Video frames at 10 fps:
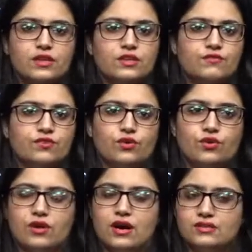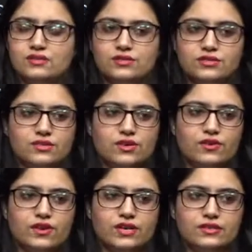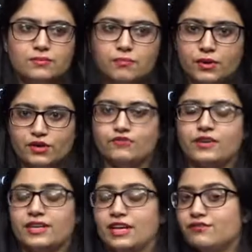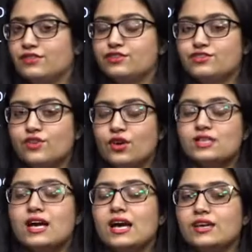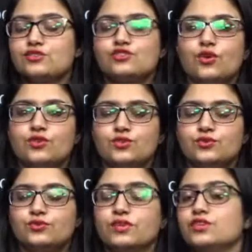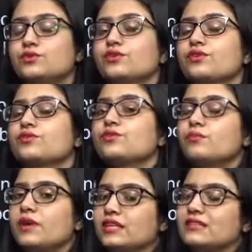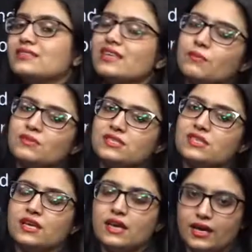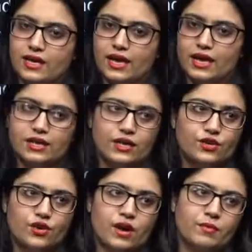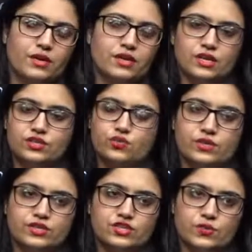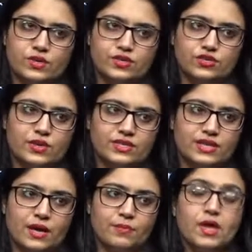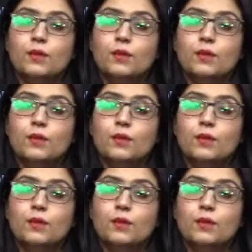If your answer is correct, perfect. If it is not, I assure you that you are not going to make the same mistake again in your coming NEET 2022 exam.